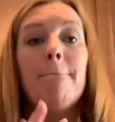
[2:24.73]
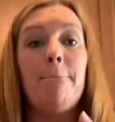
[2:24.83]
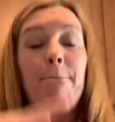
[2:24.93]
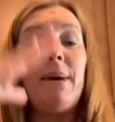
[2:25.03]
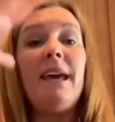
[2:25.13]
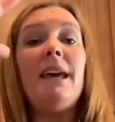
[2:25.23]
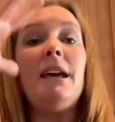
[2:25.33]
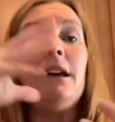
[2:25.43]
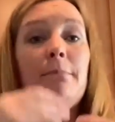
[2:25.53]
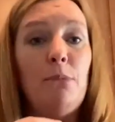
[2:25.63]

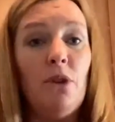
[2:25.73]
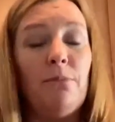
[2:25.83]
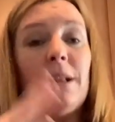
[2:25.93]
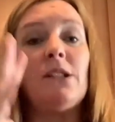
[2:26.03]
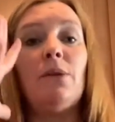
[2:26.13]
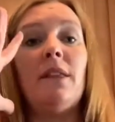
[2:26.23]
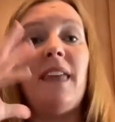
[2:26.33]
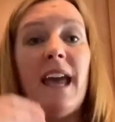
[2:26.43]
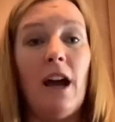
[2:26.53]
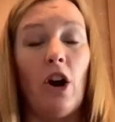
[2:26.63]
big movements so that
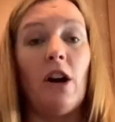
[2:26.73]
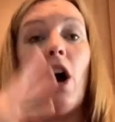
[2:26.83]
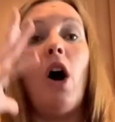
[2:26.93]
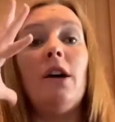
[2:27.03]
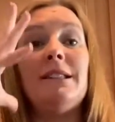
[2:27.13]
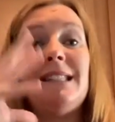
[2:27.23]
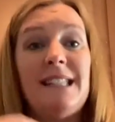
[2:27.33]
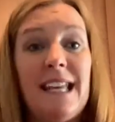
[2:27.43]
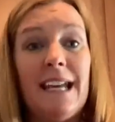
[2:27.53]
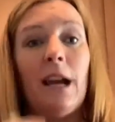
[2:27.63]
they are
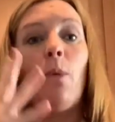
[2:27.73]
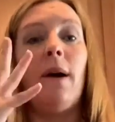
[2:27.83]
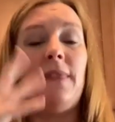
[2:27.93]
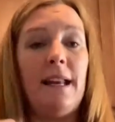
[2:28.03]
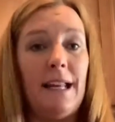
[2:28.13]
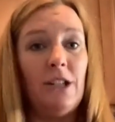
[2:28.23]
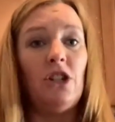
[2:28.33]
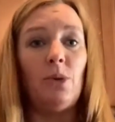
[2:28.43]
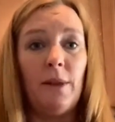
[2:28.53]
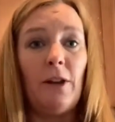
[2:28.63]
seeing what they need to
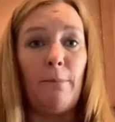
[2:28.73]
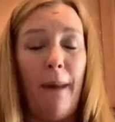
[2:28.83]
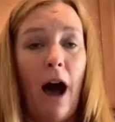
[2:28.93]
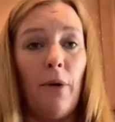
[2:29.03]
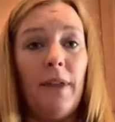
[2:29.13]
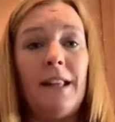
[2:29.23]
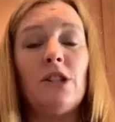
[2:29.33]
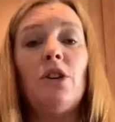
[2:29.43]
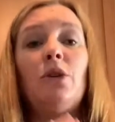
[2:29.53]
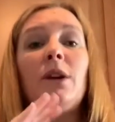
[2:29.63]
do with their mouth. And
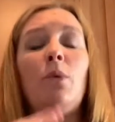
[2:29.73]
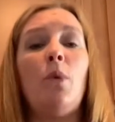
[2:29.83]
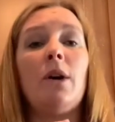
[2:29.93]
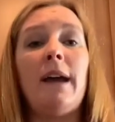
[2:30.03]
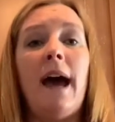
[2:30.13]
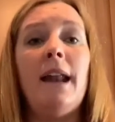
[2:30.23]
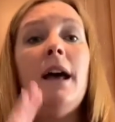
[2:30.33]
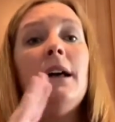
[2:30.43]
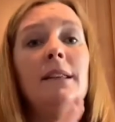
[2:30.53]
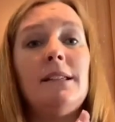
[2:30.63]
so you could work at
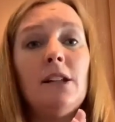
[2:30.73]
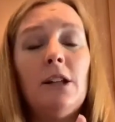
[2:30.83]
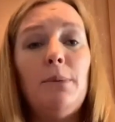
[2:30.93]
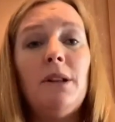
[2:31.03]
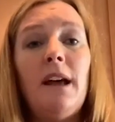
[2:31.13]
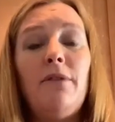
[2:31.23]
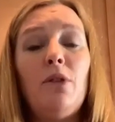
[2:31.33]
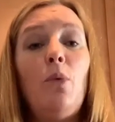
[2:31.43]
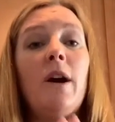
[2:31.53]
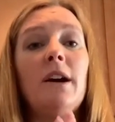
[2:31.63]
the syllable
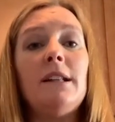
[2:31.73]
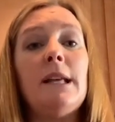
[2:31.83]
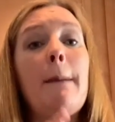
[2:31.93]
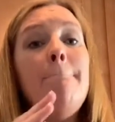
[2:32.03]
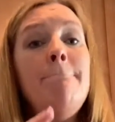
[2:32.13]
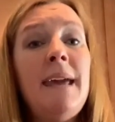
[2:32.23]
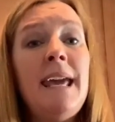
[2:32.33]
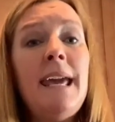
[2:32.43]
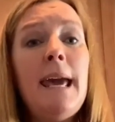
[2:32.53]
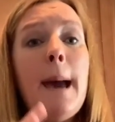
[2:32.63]
level where it's
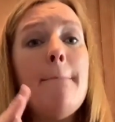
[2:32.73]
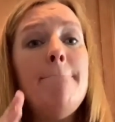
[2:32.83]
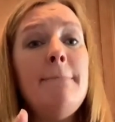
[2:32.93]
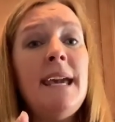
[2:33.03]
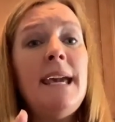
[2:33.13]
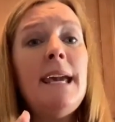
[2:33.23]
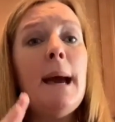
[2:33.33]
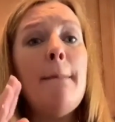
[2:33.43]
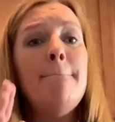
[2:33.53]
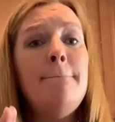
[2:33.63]
me, me,
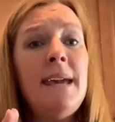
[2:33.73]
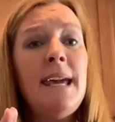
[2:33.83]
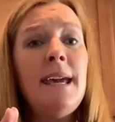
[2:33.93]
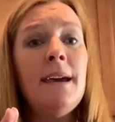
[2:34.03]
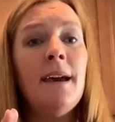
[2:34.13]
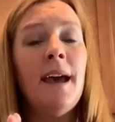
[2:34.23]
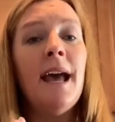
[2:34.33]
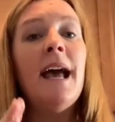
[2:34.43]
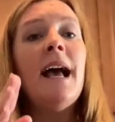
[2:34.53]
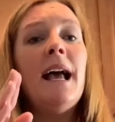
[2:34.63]

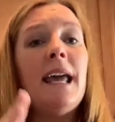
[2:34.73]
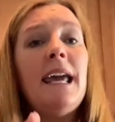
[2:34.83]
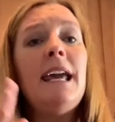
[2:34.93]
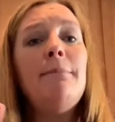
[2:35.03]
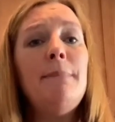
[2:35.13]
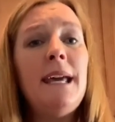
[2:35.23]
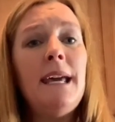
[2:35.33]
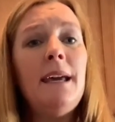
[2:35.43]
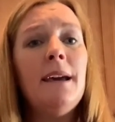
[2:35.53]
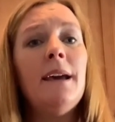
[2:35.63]
e
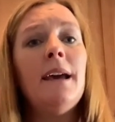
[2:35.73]
me,